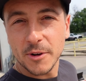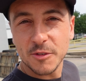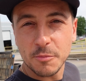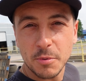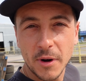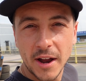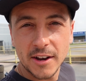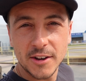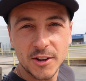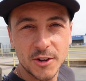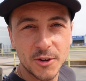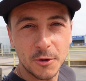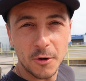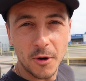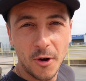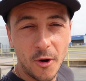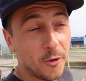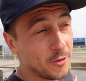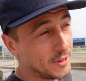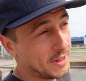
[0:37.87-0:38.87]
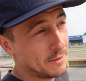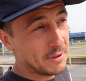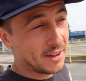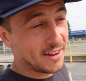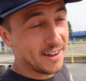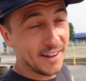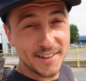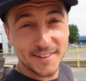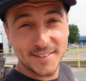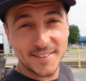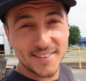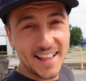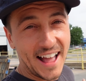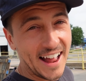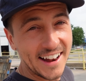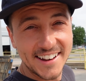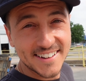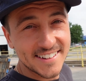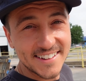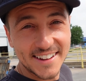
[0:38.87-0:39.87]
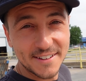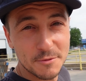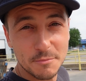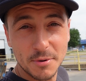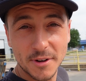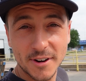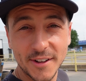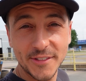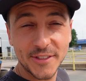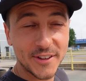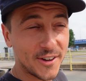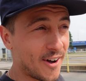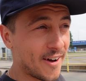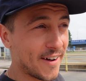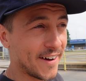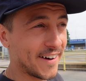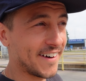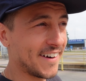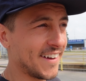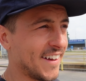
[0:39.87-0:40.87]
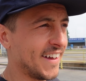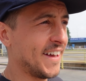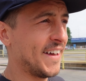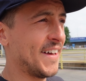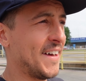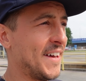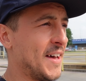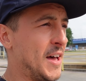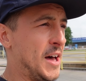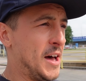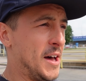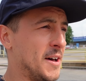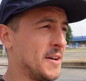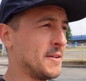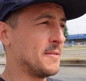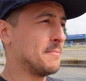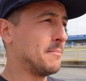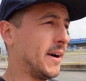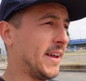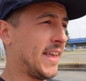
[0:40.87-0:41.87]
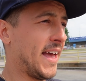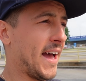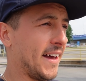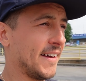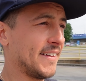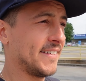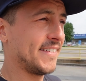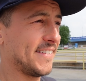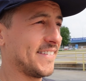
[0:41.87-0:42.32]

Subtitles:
is brand new, only because I didn't even put it on the car. But yeah.